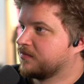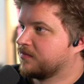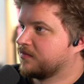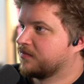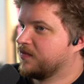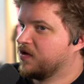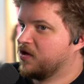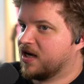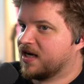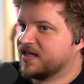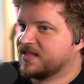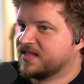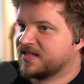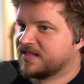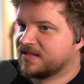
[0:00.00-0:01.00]
You
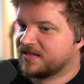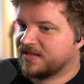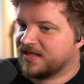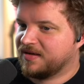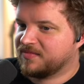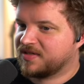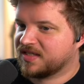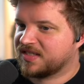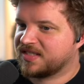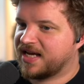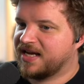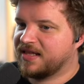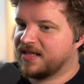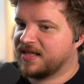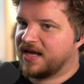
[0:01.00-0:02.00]
guys seem to
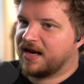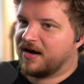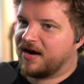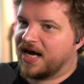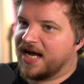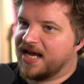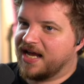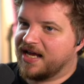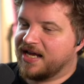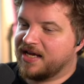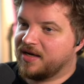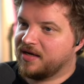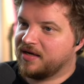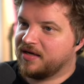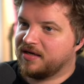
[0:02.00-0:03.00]
say that
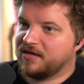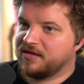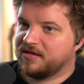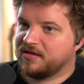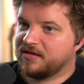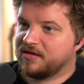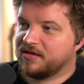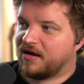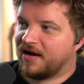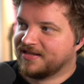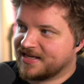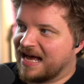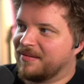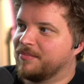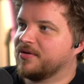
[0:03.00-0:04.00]
I
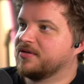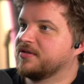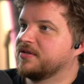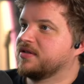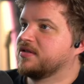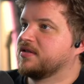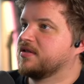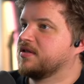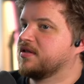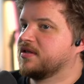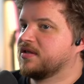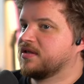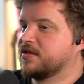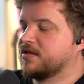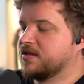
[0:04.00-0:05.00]
dabble.
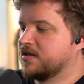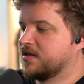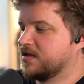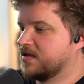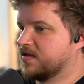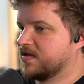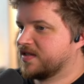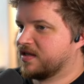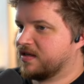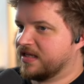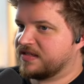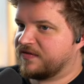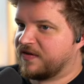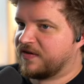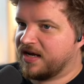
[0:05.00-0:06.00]
So
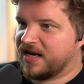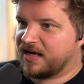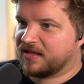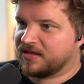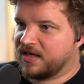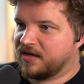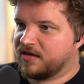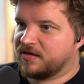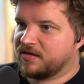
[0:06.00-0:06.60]
let's find out then.